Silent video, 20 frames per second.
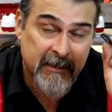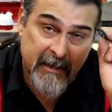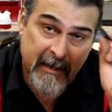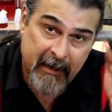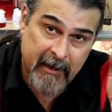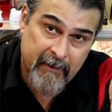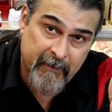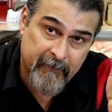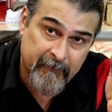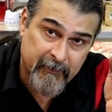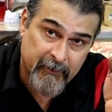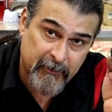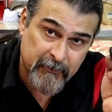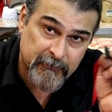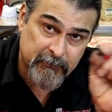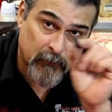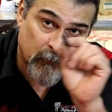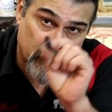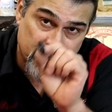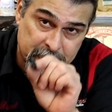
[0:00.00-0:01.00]
And
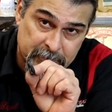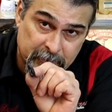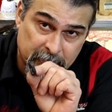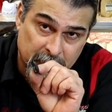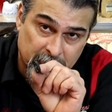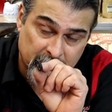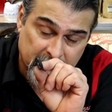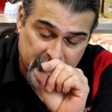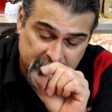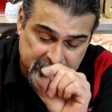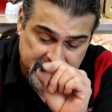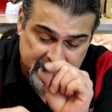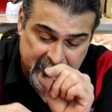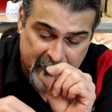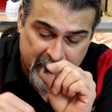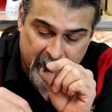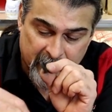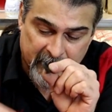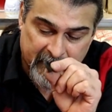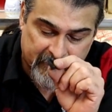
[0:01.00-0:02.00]
here's the original
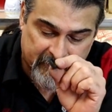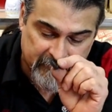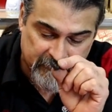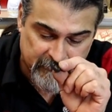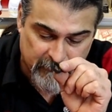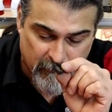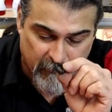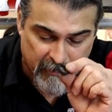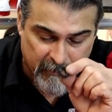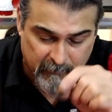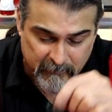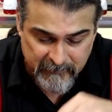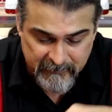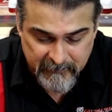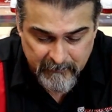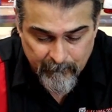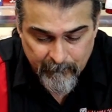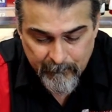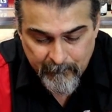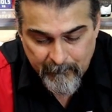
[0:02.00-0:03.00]
style like the square
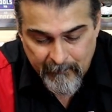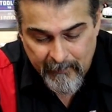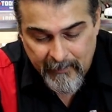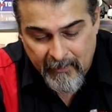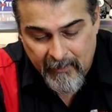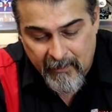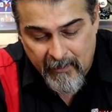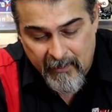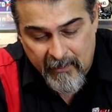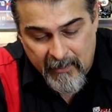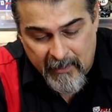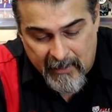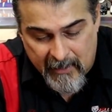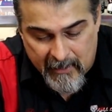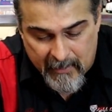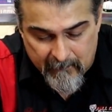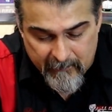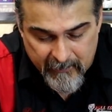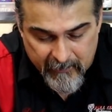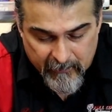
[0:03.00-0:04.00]
ones.
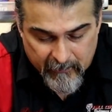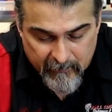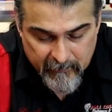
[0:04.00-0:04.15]
I'm a